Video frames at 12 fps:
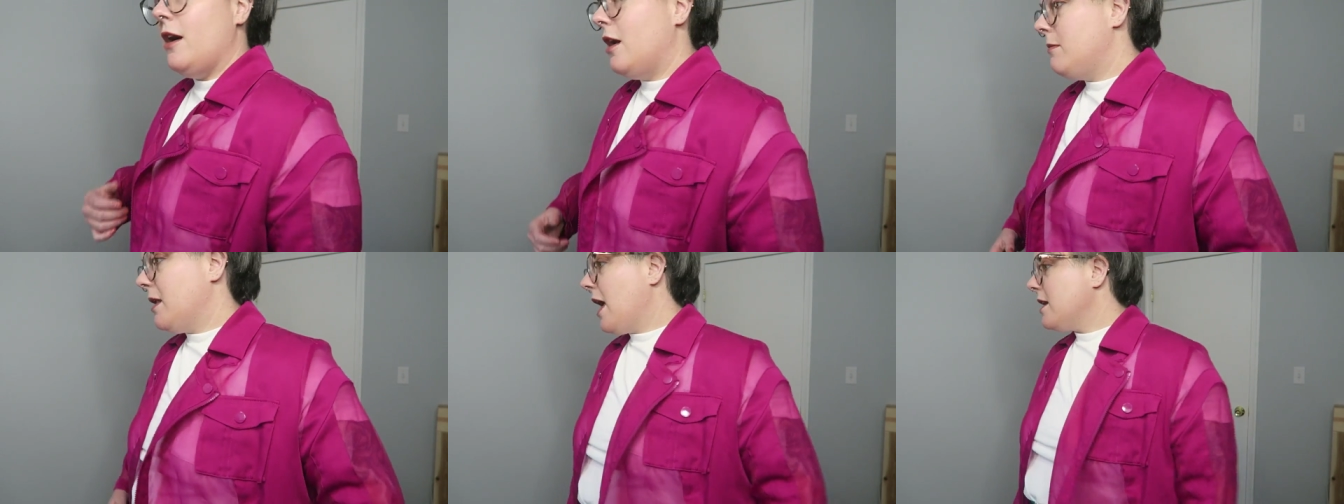
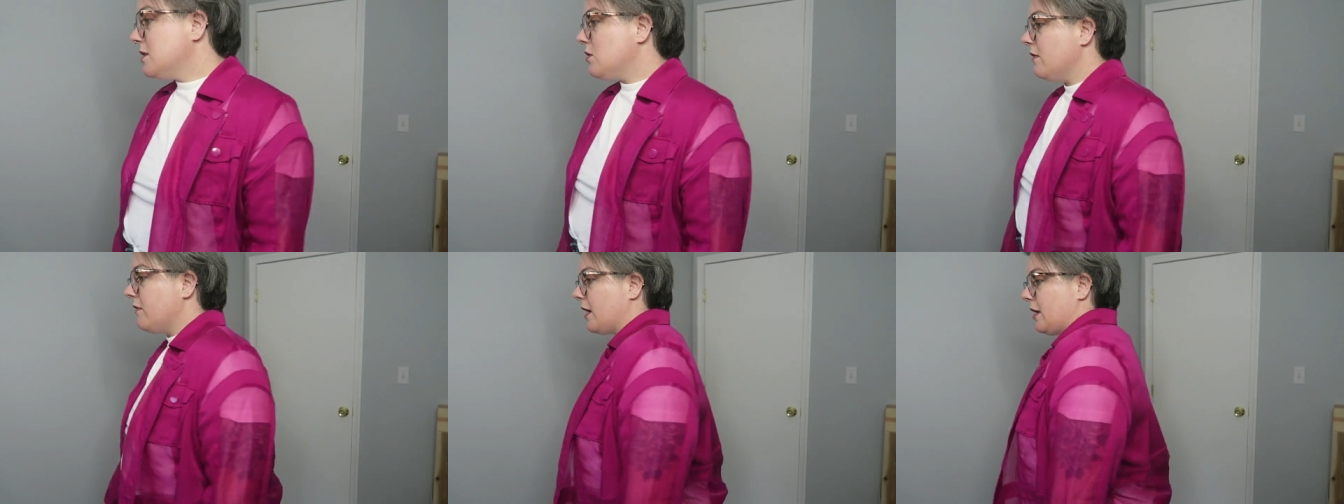um it has
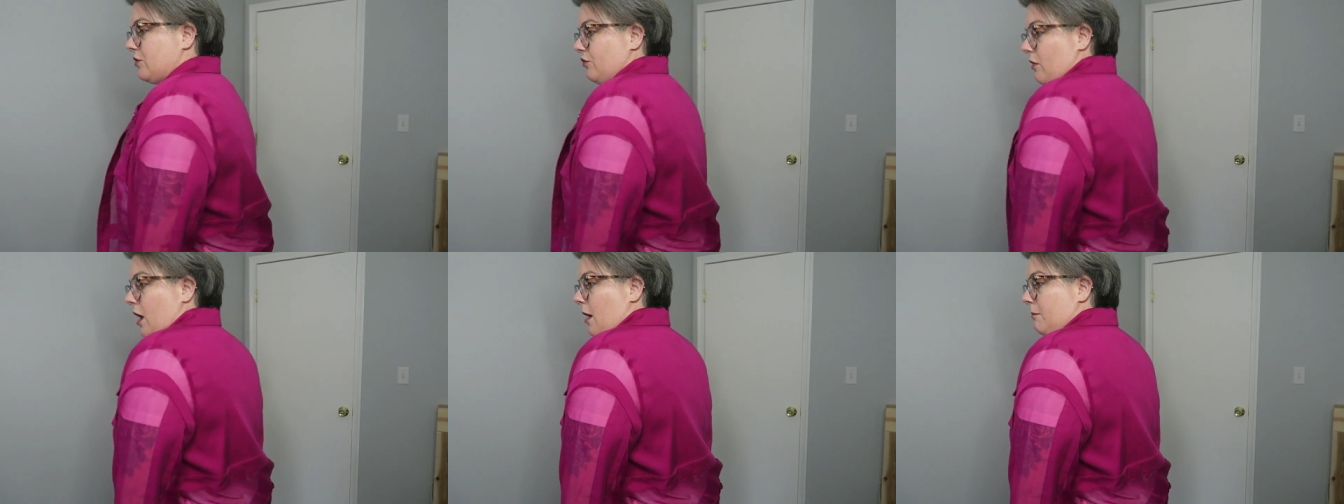sort of like a
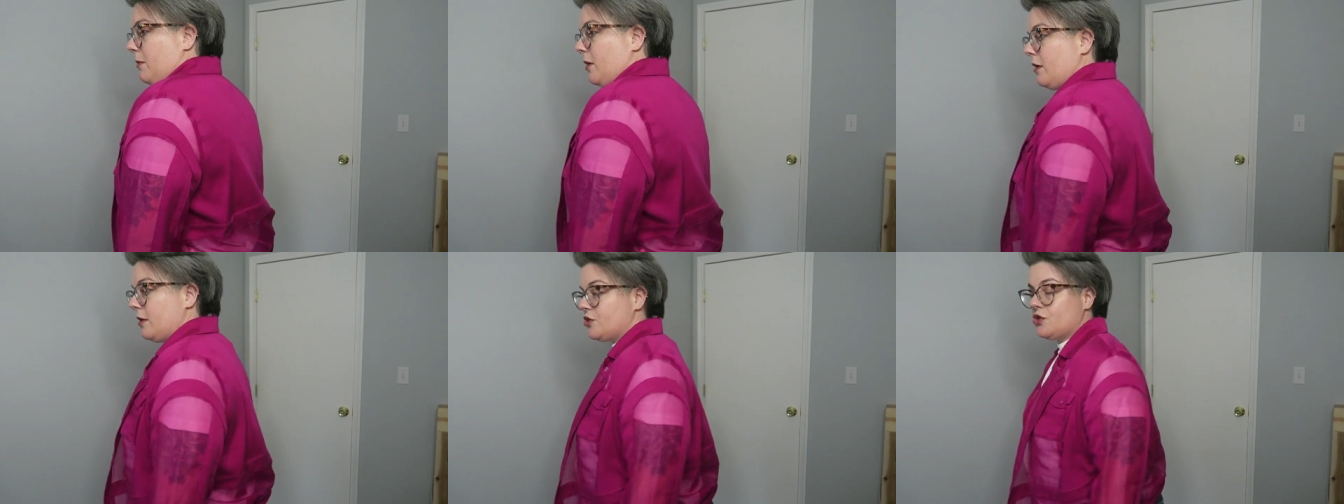drop
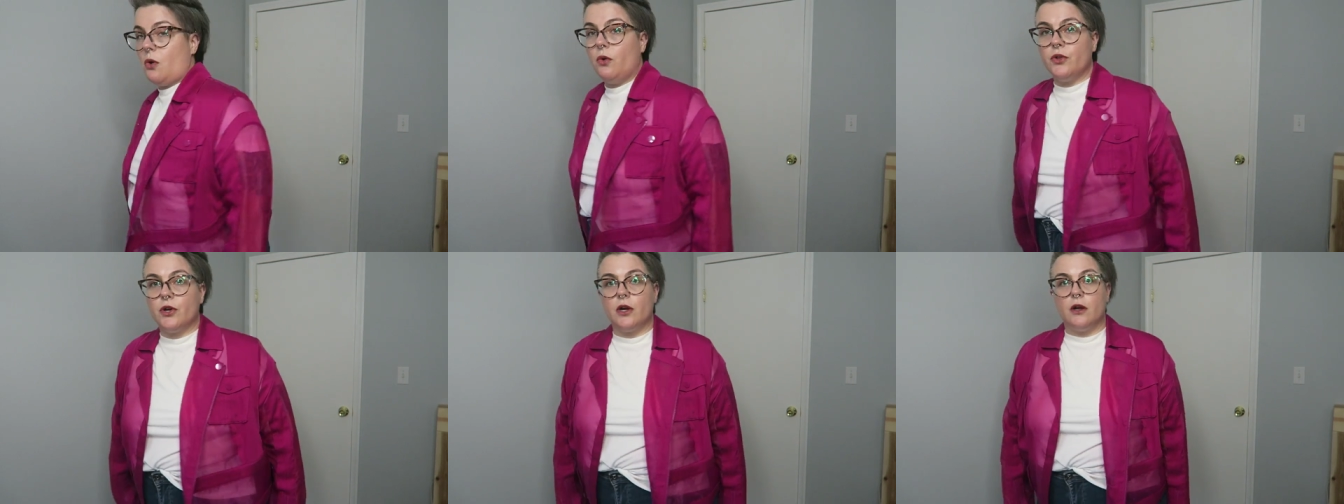
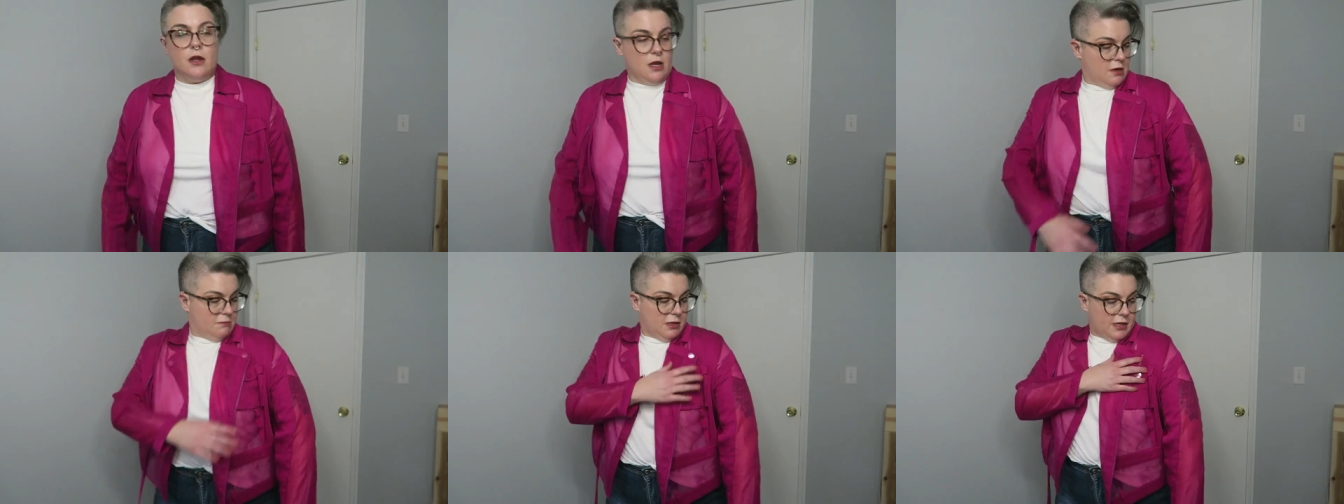shoulder
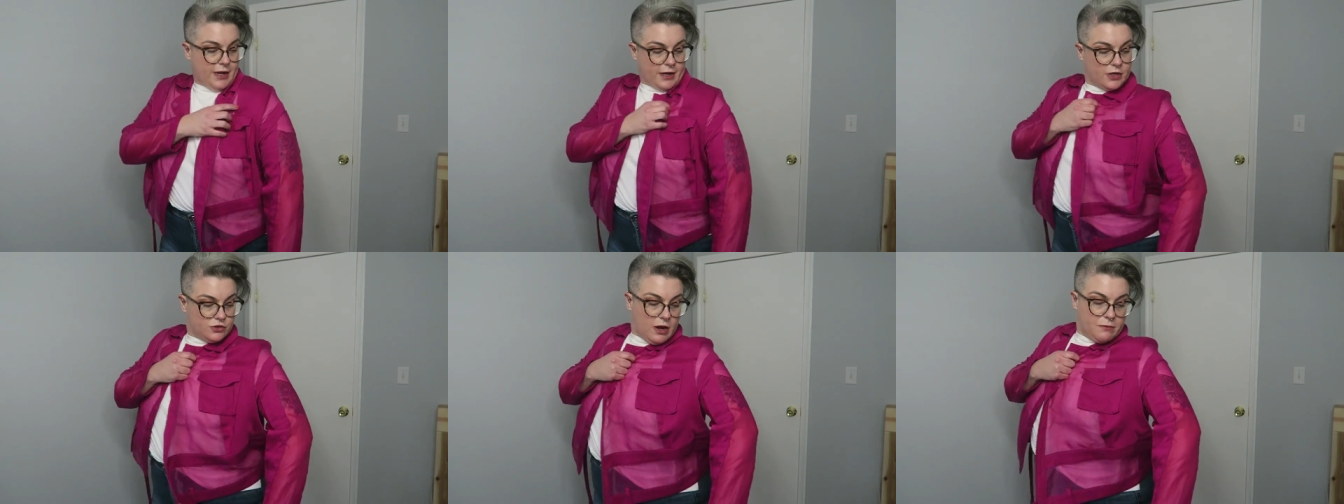but
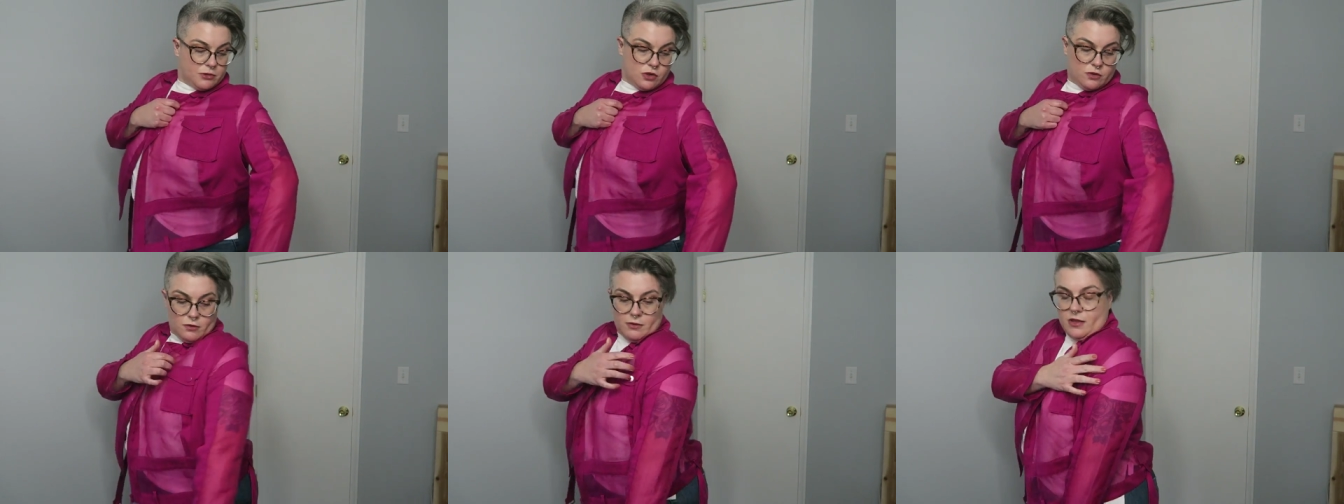like a drop
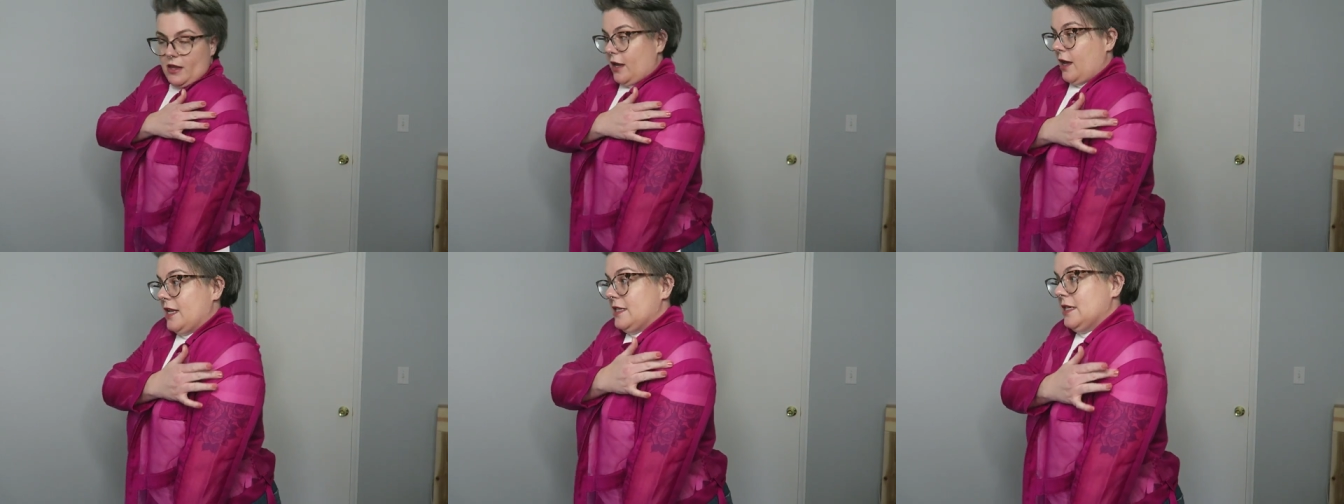shoulder with
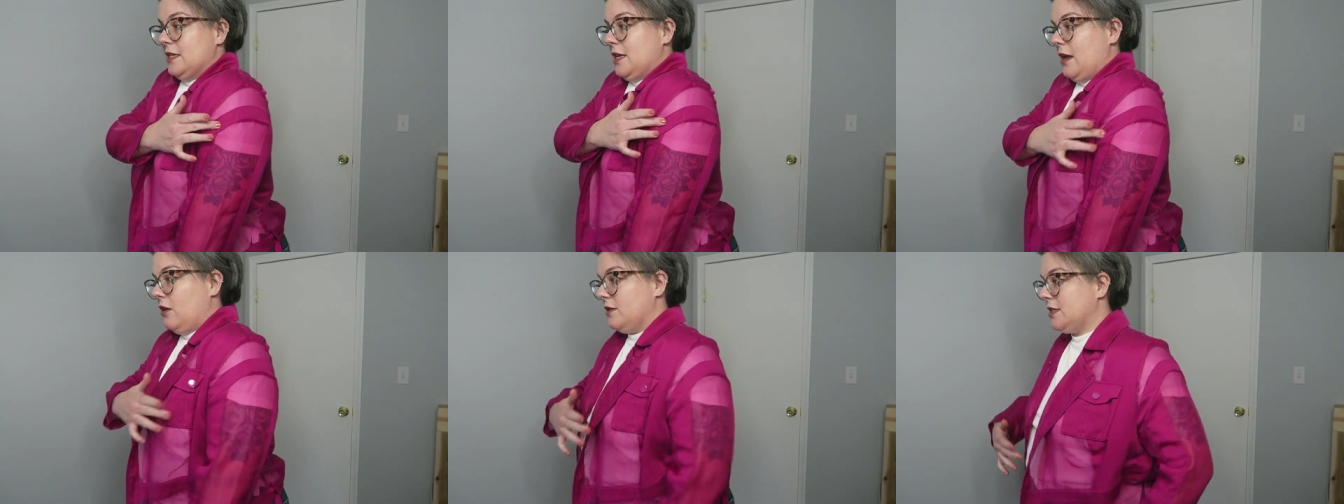like a
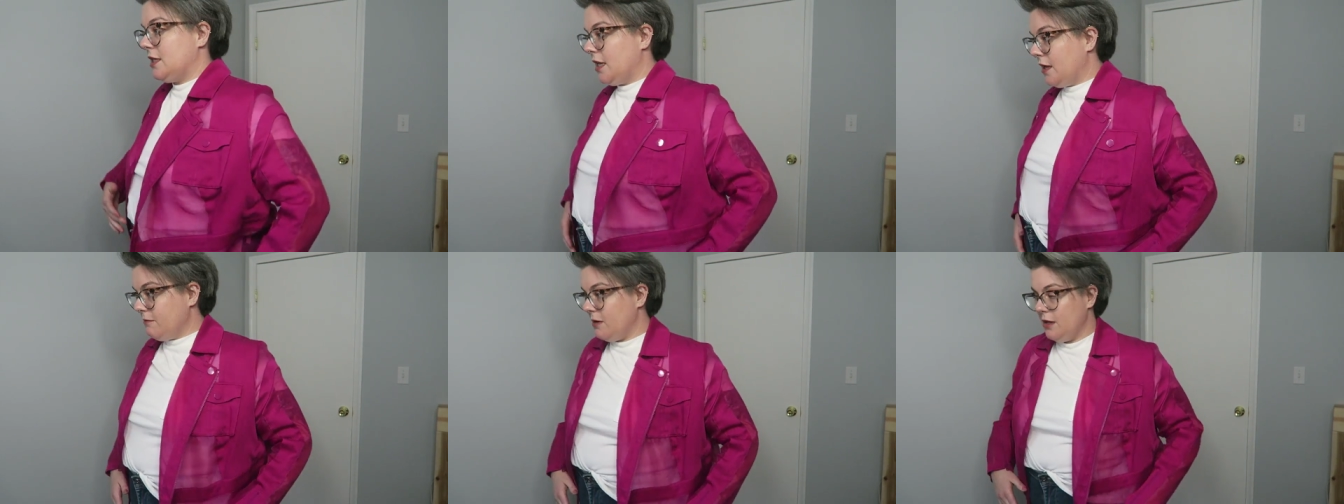detail
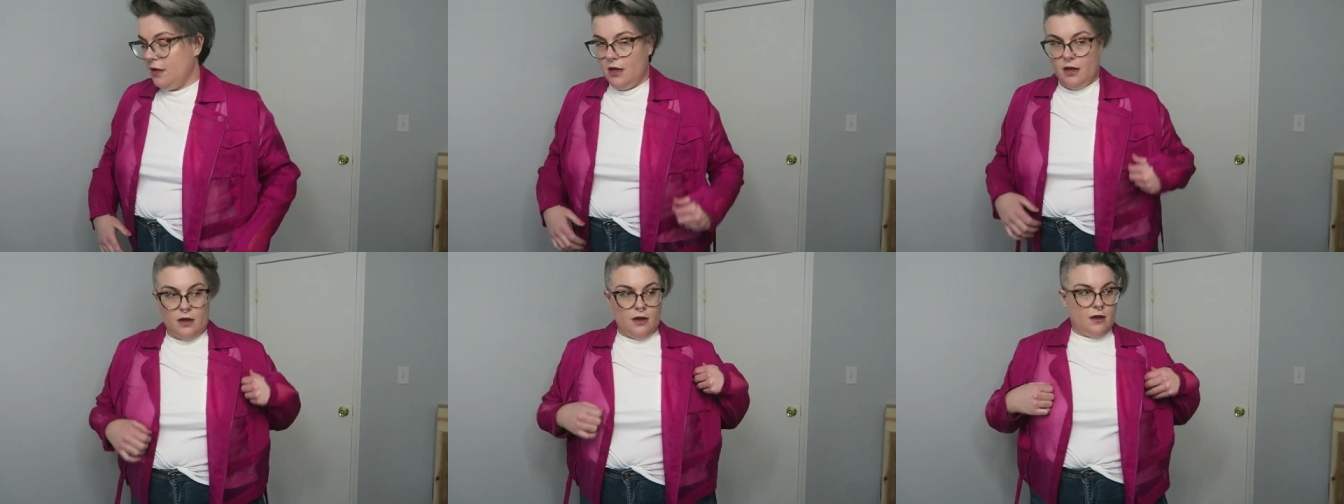seam mm.